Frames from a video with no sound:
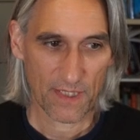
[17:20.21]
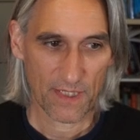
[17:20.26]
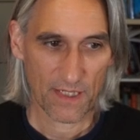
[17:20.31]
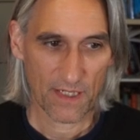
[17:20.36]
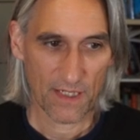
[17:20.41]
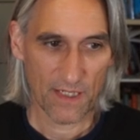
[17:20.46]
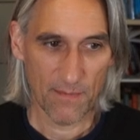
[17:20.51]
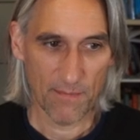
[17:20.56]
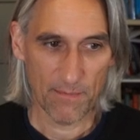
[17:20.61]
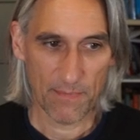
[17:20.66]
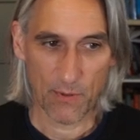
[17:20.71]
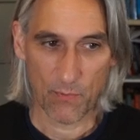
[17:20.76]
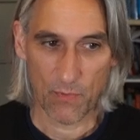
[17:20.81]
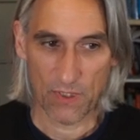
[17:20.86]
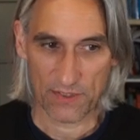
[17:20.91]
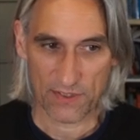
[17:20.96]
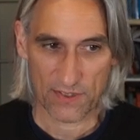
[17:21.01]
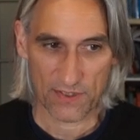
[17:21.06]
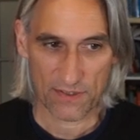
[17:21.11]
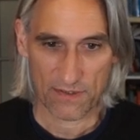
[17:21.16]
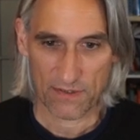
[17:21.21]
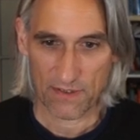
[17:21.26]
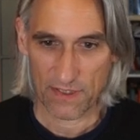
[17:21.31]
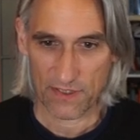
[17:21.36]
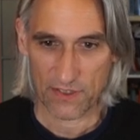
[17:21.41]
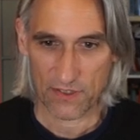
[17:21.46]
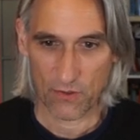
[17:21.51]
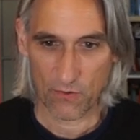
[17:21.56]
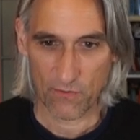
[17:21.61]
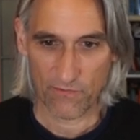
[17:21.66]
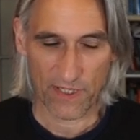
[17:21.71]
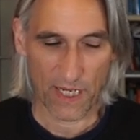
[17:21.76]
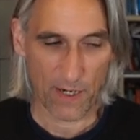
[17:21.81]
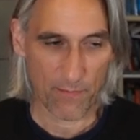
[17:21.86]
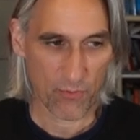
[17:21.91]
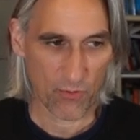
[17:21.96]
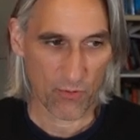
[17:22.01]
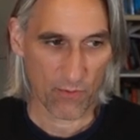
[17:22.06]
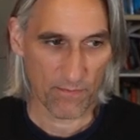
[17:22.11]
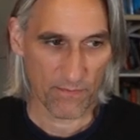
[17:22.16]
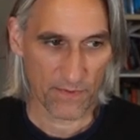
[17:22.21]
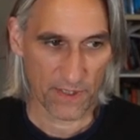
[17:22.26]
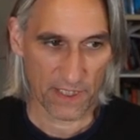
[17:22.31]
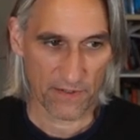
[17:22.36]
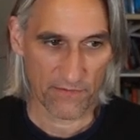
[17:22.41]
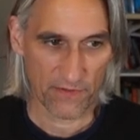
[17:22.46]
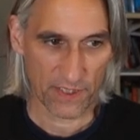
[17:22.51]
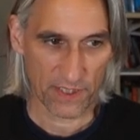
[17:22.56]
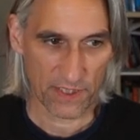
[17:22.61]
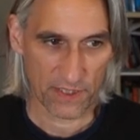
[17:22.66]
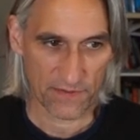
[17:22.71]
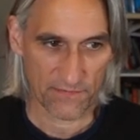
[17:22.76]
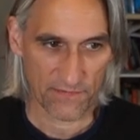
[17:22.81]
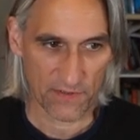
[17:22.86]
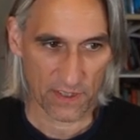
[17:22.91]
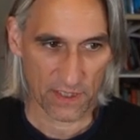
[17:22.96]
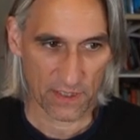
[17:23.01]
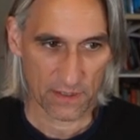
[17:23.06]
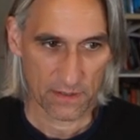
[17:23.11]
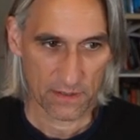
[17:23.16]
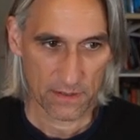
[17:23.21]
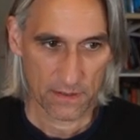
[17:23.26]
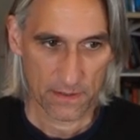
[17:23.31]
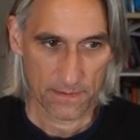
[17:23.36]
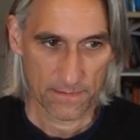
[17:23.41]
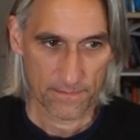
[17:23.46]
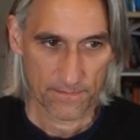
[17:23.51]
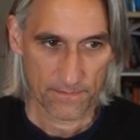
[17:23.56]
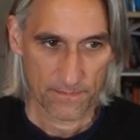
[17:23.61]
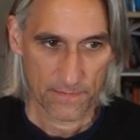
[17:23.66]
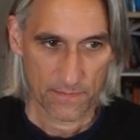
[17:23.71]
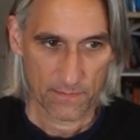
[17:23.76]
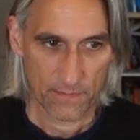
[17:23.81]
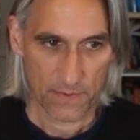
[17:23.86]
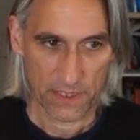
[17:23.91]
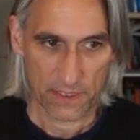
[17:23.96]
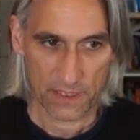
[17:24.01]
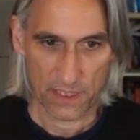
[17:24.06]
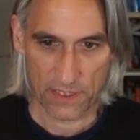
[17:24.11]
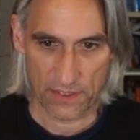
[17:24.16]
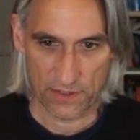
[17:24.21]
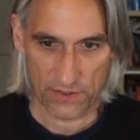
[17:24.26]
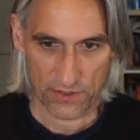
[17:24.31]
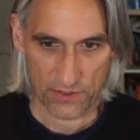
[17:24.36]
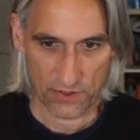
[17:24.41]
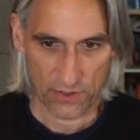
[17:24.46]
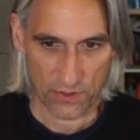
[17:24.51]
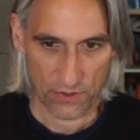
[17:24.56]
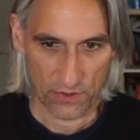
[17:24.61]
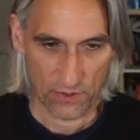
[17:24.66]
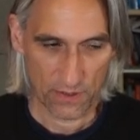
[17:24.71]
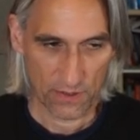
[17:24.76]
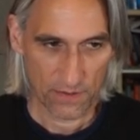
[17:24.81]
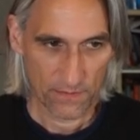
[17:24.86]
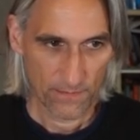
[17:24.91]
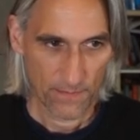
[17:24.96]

um, but once I solve that problem, then everything is fine. My king is secure.